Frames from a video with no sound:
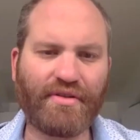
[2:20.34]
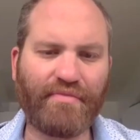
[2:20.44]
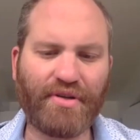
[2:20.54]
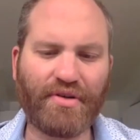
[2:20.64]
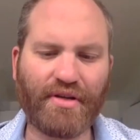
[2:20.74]
of
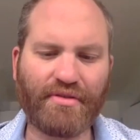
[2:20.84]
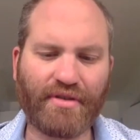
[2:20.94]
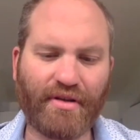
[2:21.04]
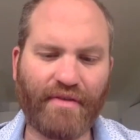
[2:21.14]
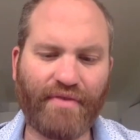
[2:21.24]
millions,
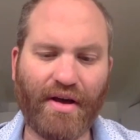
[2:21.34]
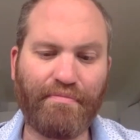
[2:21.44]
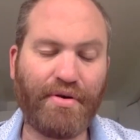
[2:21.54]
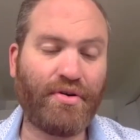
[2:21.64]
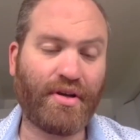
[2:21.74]
uh, if
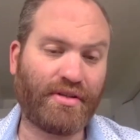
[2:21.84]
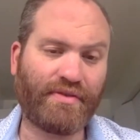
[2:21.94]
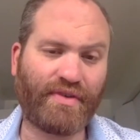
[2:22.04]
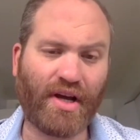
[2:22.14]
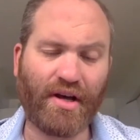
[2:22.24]
not
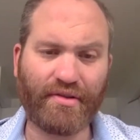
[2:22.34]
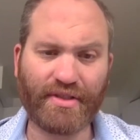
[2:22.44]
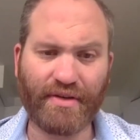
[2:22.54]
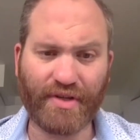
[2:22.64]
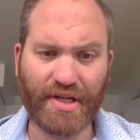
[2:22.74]
billions, of
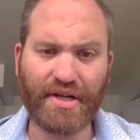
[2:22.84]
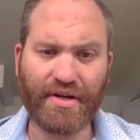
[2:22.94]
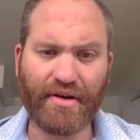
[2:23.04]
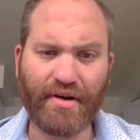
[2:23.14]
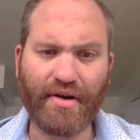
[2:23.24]
dollars every
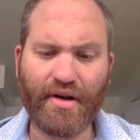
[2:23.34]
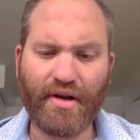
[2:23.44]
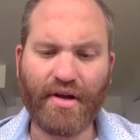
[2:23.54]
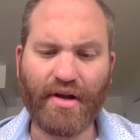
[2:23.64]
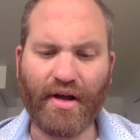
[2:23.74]

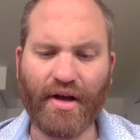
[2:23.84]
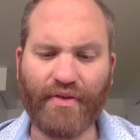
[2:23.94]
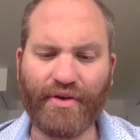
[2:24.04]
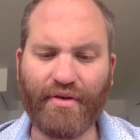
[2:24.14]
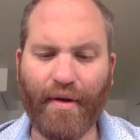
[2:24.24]

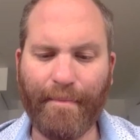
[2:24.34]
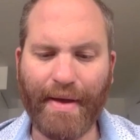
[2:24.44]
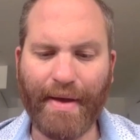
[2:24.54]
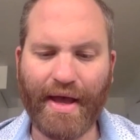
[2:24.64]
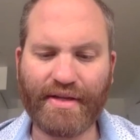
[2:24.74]
year. they're
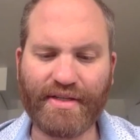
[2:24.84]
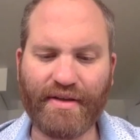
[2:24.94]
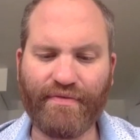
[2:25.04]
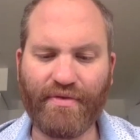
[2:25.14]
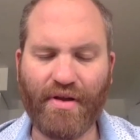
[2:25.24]
a
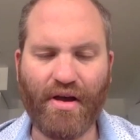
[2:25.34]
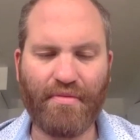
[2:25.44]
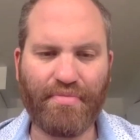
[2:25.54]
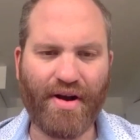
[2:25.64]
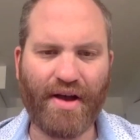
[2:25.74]
massive
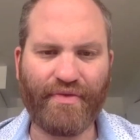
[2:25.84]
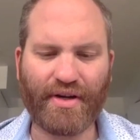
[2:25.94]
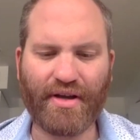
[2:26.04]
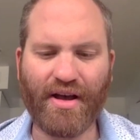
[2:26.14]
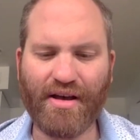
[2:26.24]

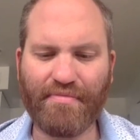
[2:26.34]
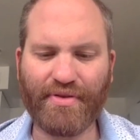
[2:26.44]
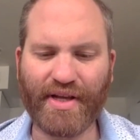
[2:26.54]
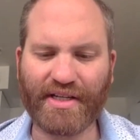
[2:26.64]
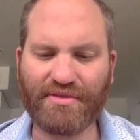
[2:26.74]
nonprofit
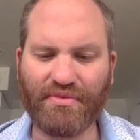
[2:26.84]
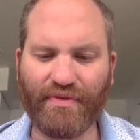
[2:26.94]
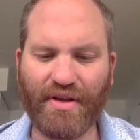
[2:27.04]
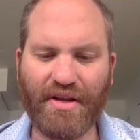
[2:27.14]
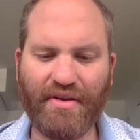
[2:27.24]
complex
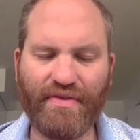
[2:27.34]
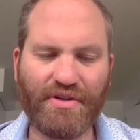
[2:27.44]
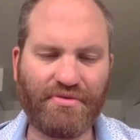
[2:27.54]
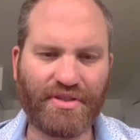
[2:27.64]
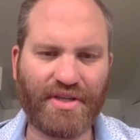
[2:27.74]
with
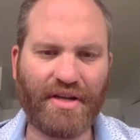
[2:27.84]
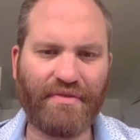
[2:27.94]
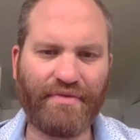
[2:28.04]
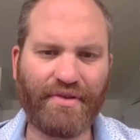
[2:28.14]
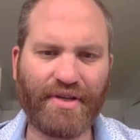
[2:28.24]
individual state
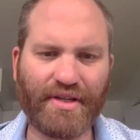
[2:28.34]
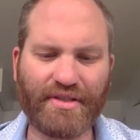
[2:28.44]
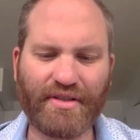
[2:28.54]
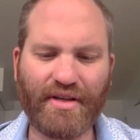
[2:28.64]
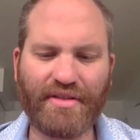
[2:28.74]

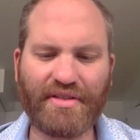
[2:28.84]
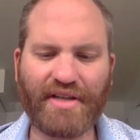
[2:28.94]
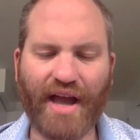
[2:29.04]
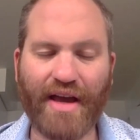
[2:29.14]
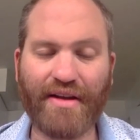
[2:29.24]
affiliates
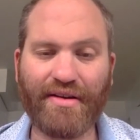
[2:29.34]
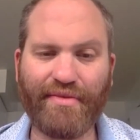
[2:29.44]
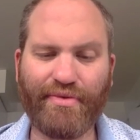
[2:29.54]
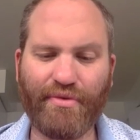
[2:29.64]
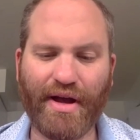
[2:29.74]

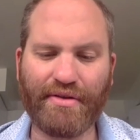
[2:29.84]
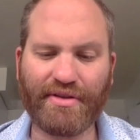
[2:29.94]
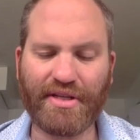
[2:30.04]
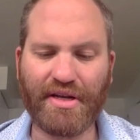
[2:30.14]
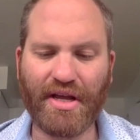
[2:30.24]
scattered
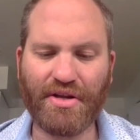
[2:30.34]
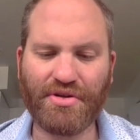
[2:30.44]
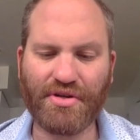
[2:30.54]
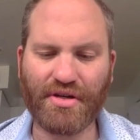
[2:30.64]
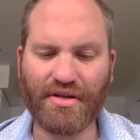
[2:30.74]
throughout the
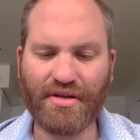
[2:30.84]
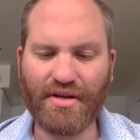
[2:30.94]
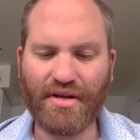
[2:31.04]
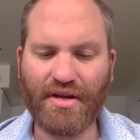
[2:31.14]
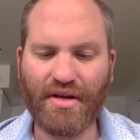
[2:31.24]
nation.
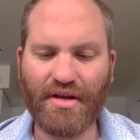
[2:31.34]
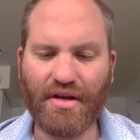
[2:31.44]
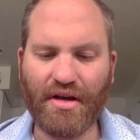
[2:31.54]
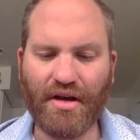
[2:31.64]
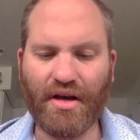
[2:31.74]

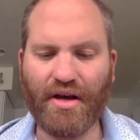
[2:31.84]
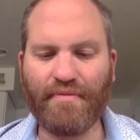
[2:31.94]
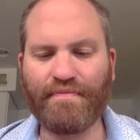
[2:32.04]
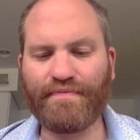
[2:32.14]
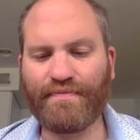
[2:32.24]

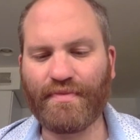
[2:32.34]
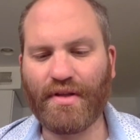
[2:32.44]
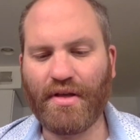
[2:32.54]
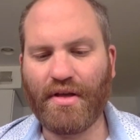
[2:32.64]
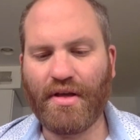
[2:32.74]
Um,
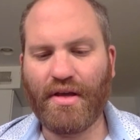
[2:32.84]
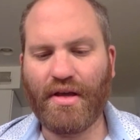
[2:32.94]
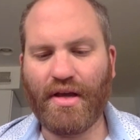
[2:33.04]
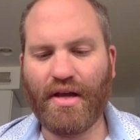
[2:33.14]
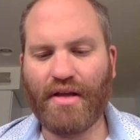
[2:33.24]

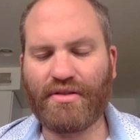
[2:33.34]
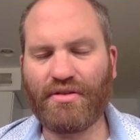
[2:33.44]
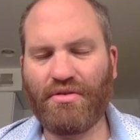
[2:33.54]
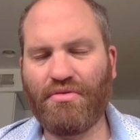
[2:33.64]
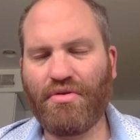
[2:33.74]
and
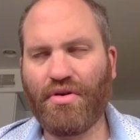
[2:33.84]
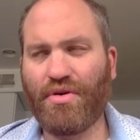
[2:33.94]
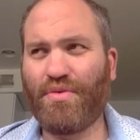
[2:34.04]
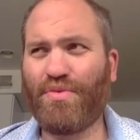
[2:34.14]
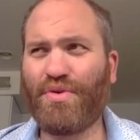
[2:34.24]
so
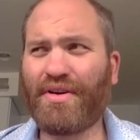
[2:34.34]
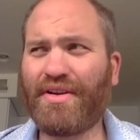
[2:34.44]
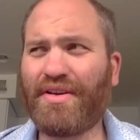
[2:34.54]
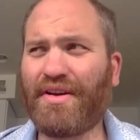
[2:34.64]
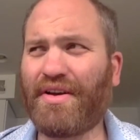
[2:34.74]
we're
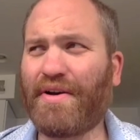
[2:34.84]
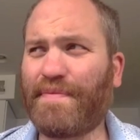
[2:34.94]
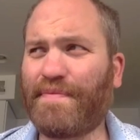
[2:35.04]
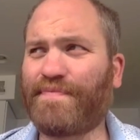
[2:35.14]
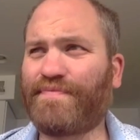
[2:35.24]
going to,
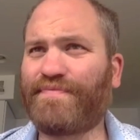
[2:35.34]
um,